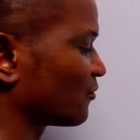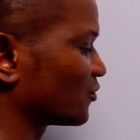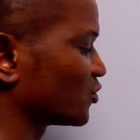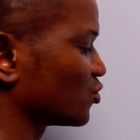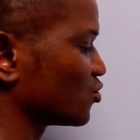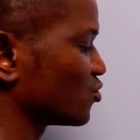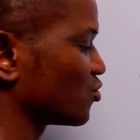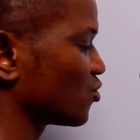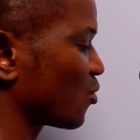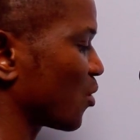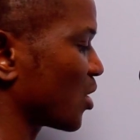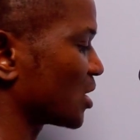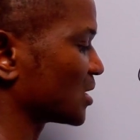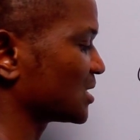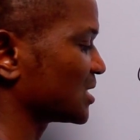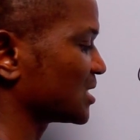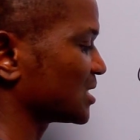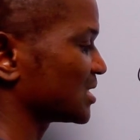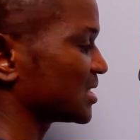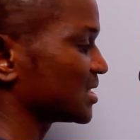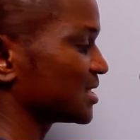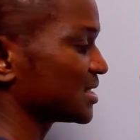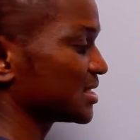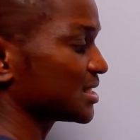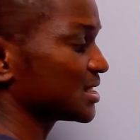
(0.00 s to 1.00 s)
of two
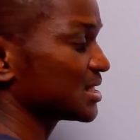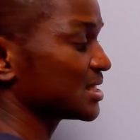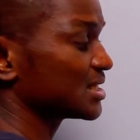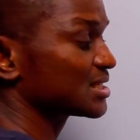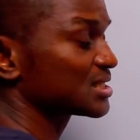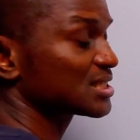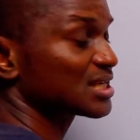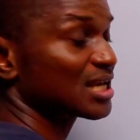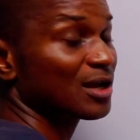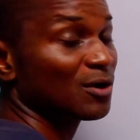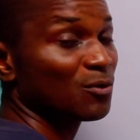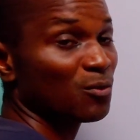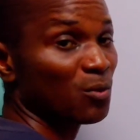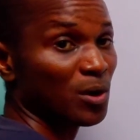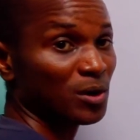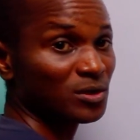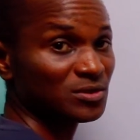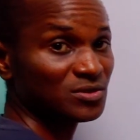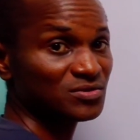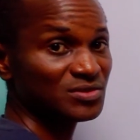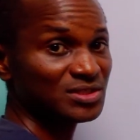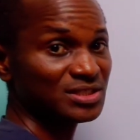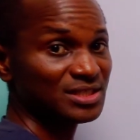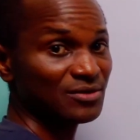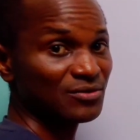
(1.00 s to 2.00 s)
quantities is
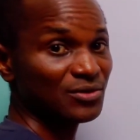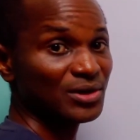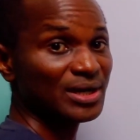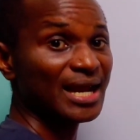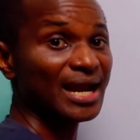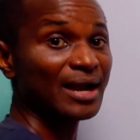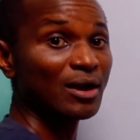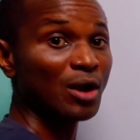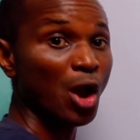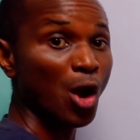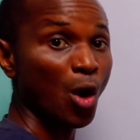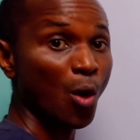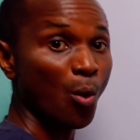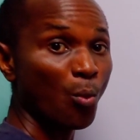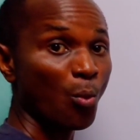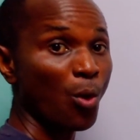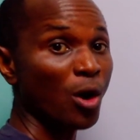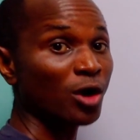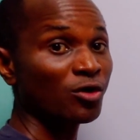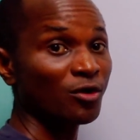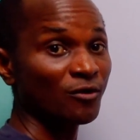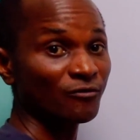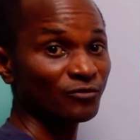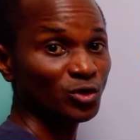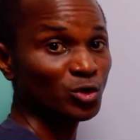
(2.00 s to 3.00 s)
equal to zero, then
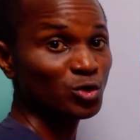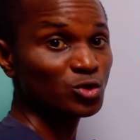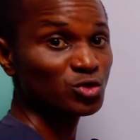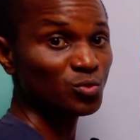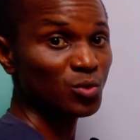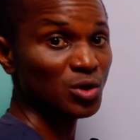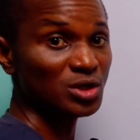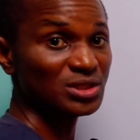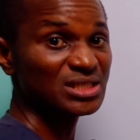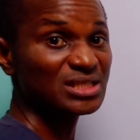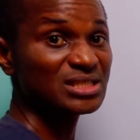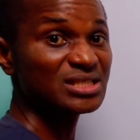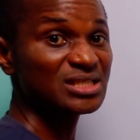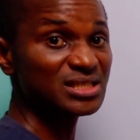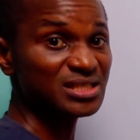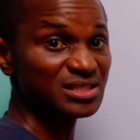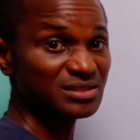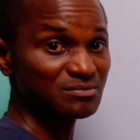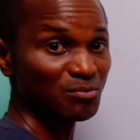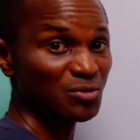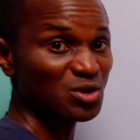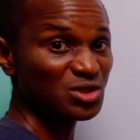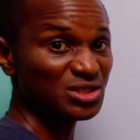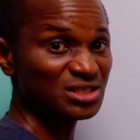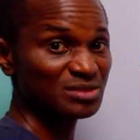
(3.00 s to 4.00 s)
one of those
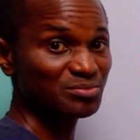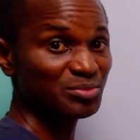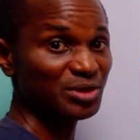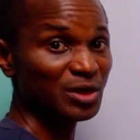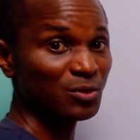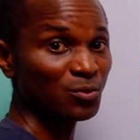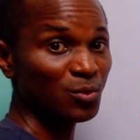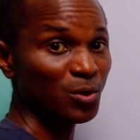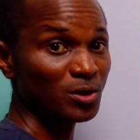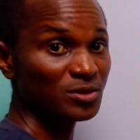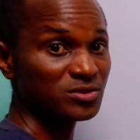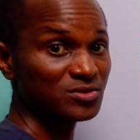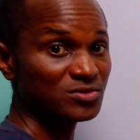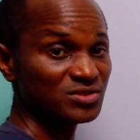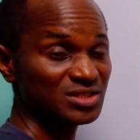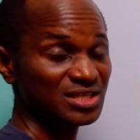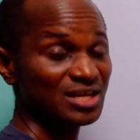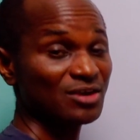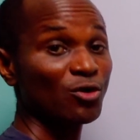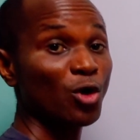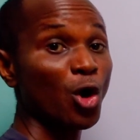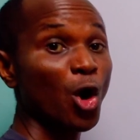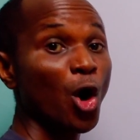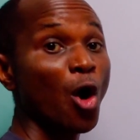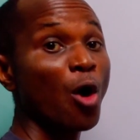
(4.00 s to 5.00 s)
quantities must be equal to
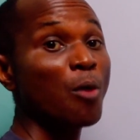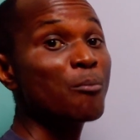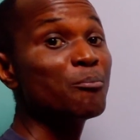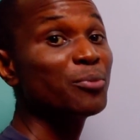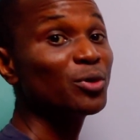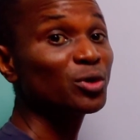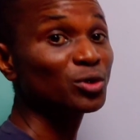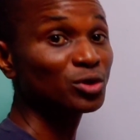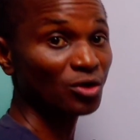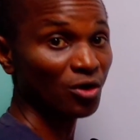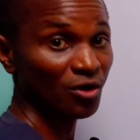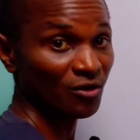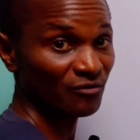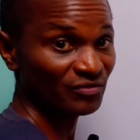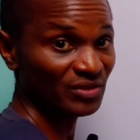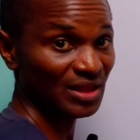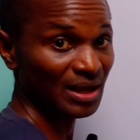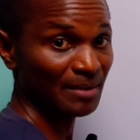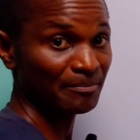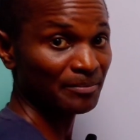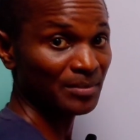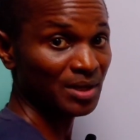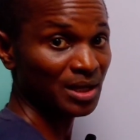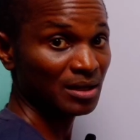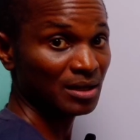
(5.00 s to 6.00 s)
zero, or both of
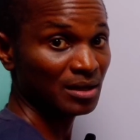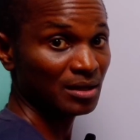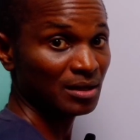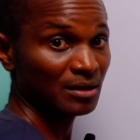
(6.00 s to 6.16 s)
them